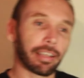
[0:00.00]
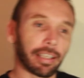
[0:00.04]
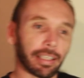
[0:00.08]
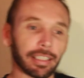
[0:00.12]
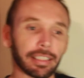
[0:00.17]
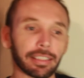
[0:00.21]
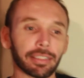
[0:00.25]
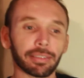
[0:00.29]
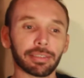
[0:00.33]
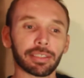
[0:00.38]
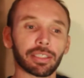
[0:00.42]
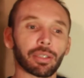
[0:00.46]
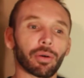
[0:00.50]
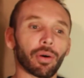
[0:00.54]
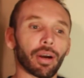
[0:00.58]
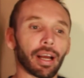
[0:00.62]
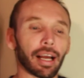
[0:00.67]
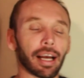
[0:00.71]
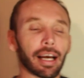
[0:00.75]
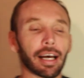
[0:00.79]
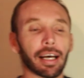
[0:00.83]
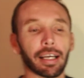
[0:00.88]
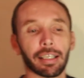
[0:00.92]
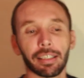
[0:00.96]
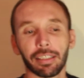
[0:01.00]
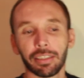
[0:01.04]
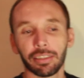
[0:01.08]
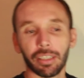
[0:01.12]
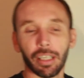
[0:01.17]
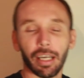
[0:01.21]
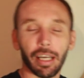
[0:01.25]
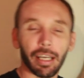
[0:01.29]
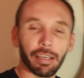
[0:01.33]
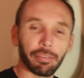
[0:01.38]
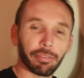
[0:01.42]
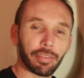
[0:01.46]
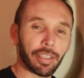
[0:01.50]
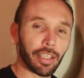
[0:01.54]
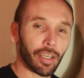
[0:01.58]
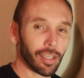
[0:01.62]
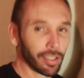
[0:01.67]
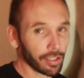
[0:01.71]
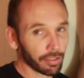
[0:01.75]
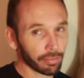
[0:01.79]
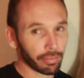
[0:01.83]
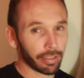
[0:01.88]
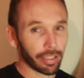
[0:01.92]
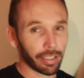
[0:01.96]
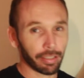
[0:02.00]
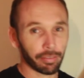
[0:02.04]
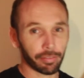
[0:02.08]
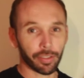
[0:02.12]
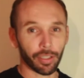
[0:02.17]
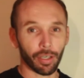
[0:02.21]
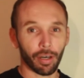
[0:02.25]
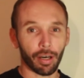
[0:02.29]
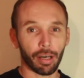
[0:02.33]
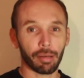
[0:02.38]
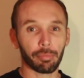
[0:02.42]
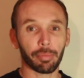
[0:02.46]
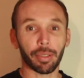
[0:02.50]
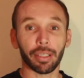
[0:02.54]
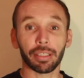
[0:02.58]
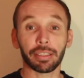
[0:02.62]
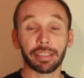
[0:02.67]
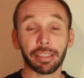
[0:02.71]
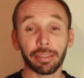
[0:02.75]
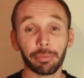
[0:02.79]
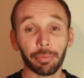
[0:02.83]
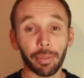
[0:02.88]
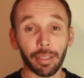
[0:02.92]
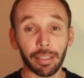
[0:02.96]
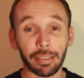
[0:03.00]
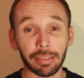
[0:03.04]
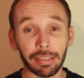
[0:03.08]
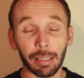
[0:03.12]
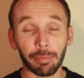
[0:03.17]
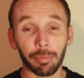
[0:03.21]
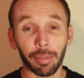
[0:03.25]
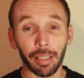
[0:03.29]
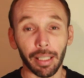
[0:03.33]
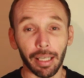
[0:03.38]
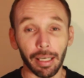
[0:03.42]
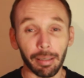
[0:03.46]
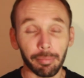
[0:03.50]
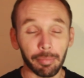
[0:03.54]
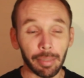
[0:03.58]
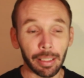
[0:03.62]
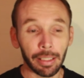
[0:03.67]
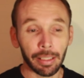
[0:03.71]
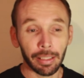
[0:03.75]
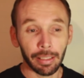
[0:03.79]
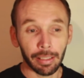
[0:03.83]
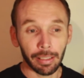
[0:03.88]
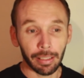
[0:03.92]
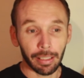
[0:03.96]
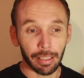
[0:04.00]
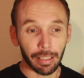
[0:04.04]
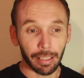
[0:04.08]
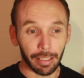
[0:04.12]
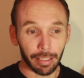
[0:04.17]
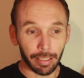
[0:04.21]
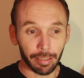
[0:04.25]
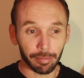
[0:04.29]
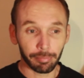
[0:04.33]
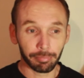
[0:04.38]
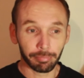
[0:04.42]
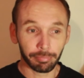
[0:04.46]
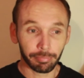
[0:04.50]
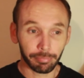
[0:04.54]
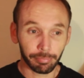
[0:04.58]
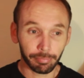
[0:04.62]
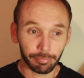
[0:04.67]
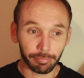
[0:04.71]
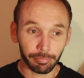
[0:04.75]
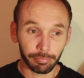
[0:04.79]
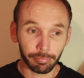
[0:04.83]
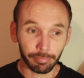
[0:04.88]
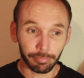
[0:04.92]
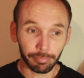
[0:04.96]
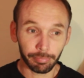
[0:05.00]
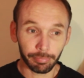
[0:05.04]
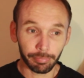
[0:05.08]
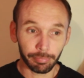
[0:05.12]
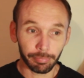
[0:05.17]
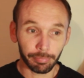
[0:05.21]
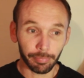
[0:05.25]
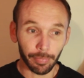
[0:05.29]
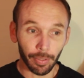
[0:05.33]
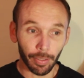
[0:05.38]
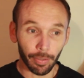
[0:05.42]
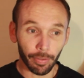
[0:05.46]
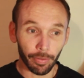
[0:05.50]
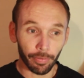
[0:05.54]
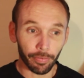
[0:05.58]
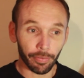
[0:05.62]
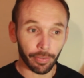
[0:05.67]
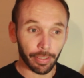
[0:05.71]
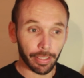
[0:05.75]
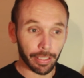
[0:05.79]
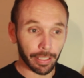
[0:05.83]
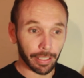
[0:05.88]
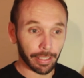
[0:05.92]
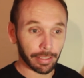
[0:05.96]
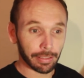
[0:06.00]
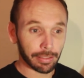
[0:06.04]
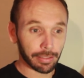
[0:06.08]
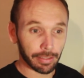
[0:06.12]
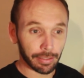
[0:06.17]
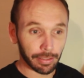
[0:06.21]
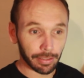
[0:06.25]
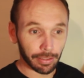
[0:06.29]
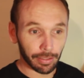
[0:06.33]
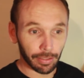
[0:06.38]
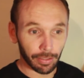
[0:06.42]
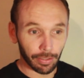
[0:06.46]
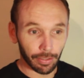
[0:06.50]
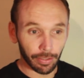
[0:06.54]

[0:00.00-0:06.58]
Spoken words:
Now this is quite hard because I have the Ocarina of Time, but I didn't want to double up on the 3DS.